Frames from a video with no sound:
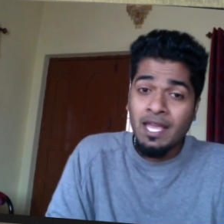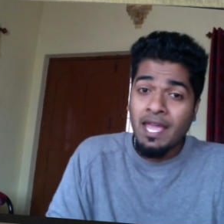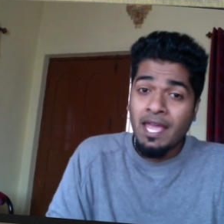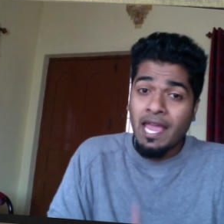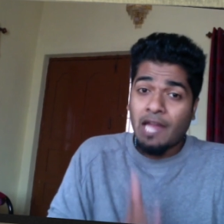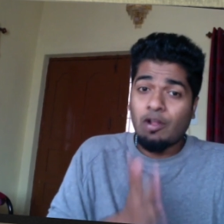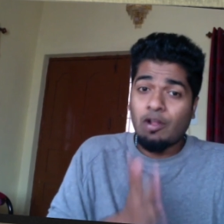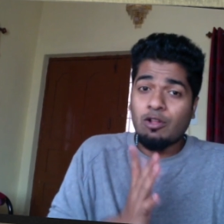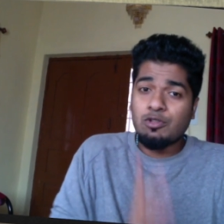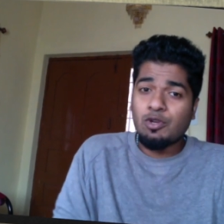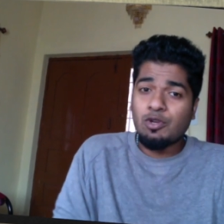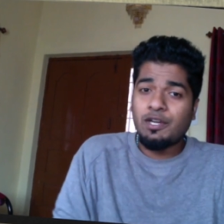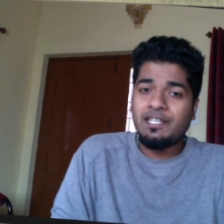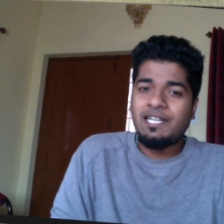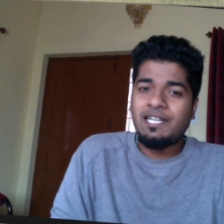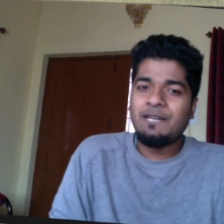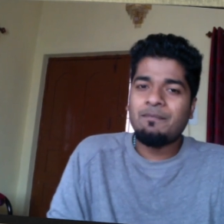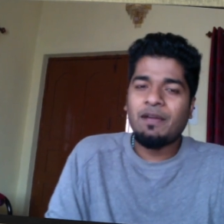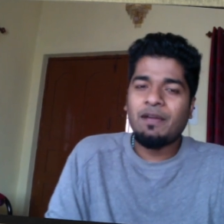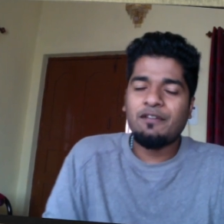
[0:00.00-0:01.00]
And also I
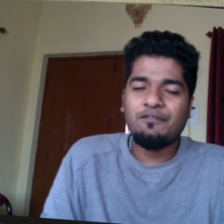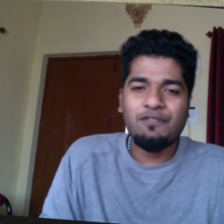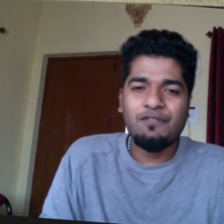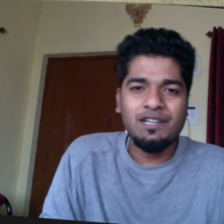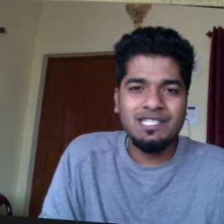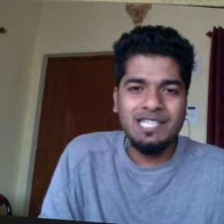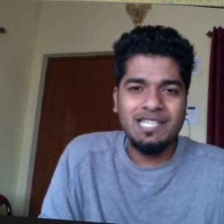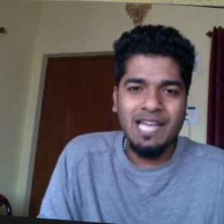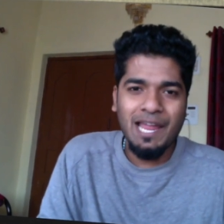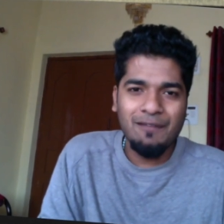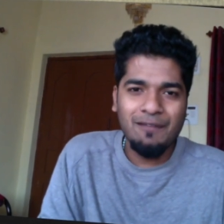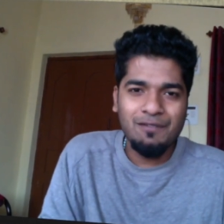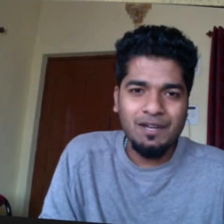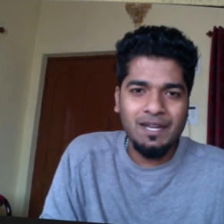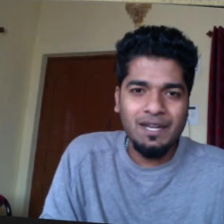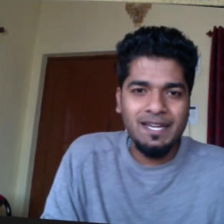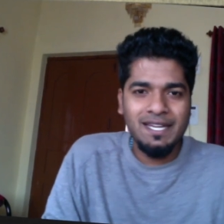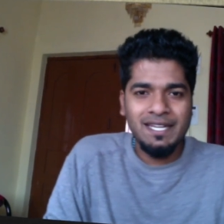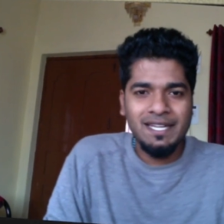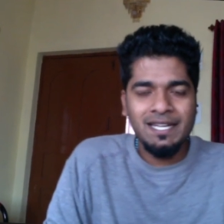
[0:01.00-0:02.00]
did my first live
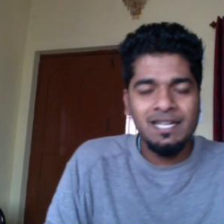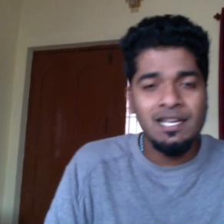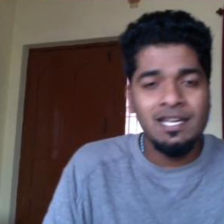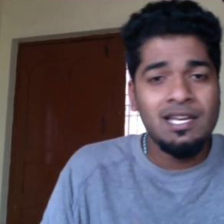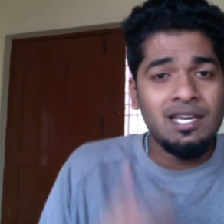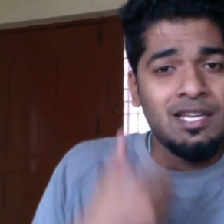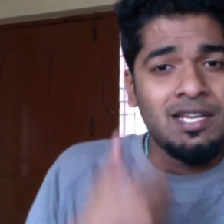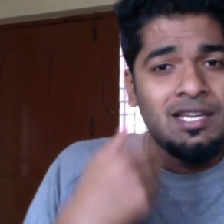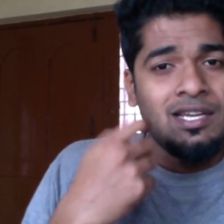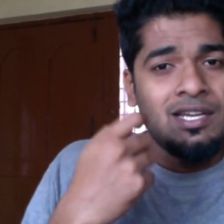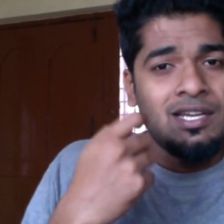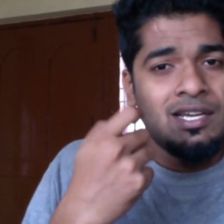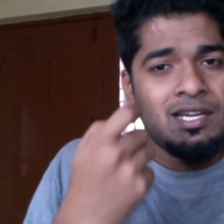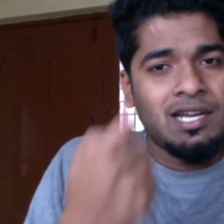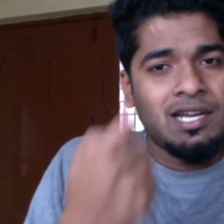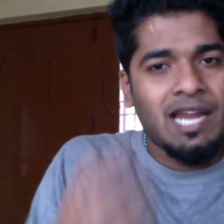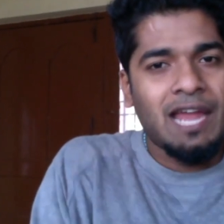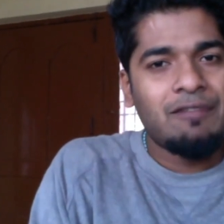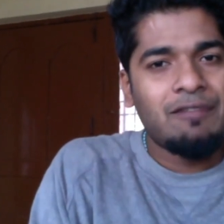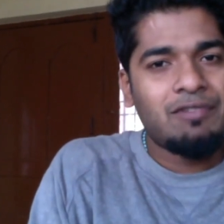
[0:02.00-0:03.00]
trading
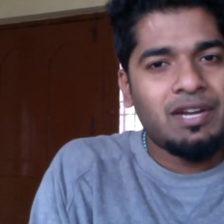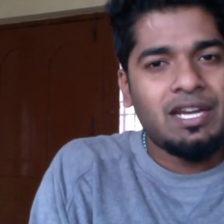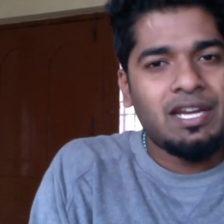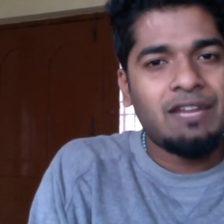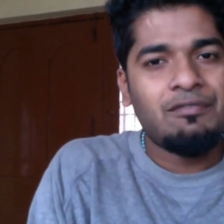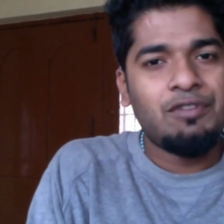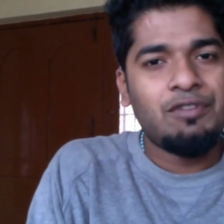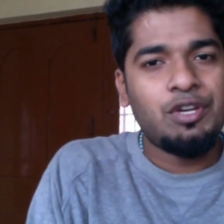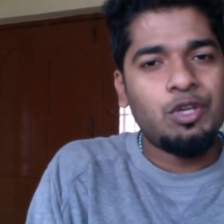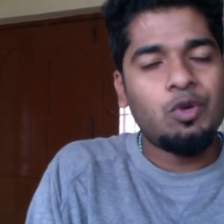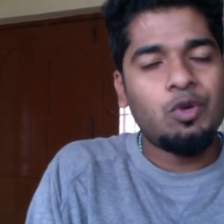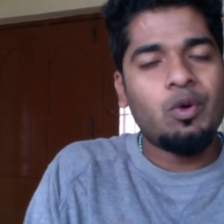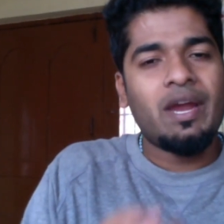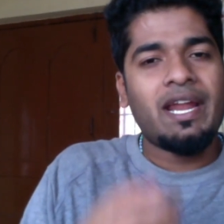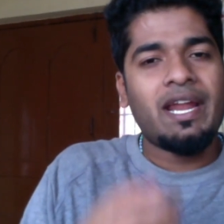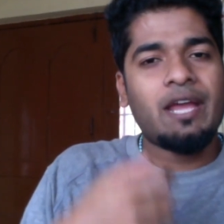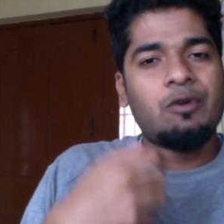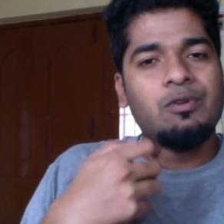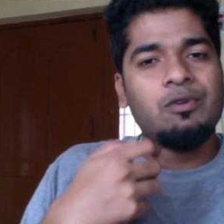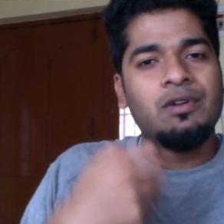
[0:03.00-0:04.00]
live trading video and
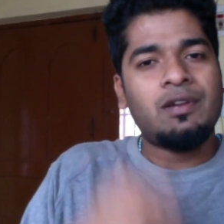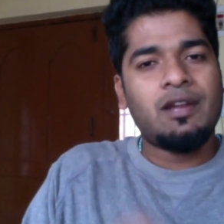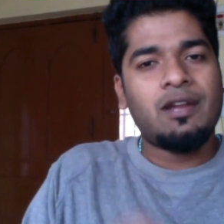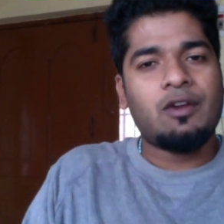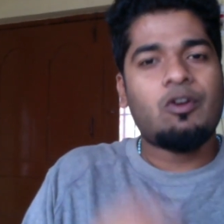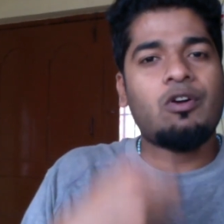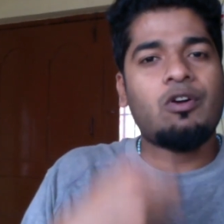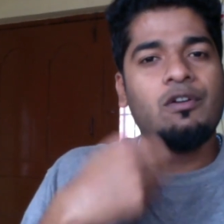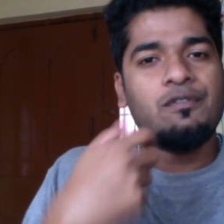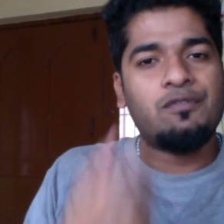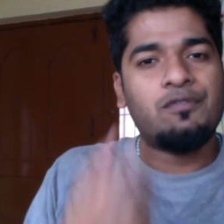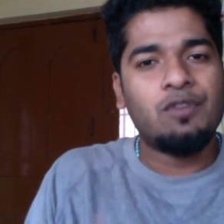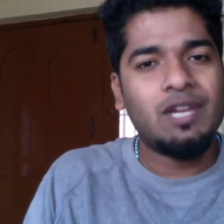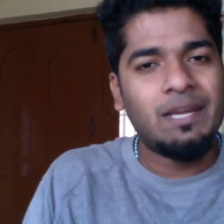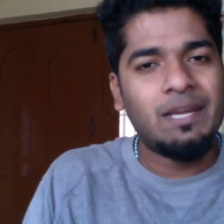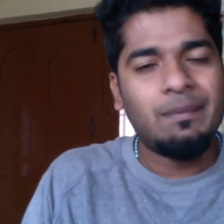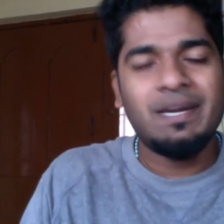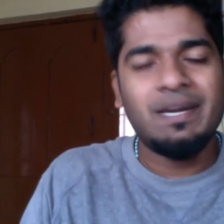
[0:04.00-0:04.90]
I couldn't record fully but